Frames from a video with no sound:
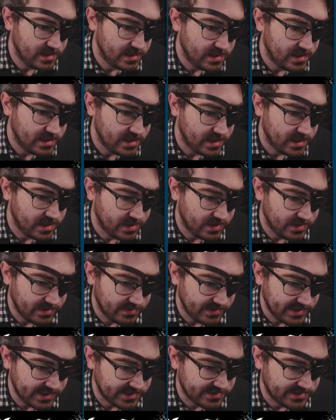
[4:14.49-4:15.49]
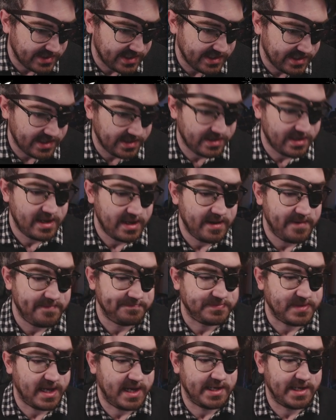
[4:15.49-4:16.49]
Oh, we can turn that down.
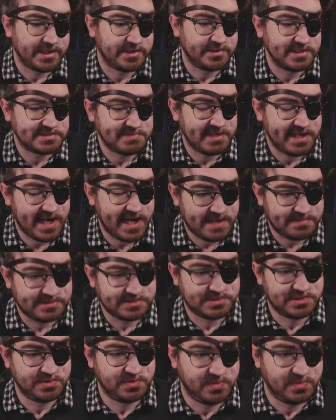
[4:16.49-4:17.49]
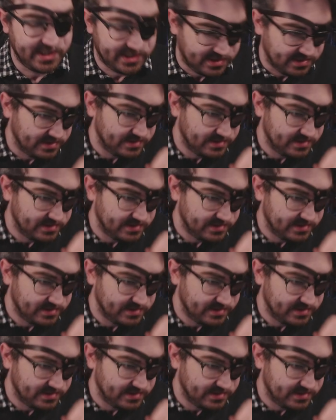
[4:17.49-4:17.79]
I increase my aptitude with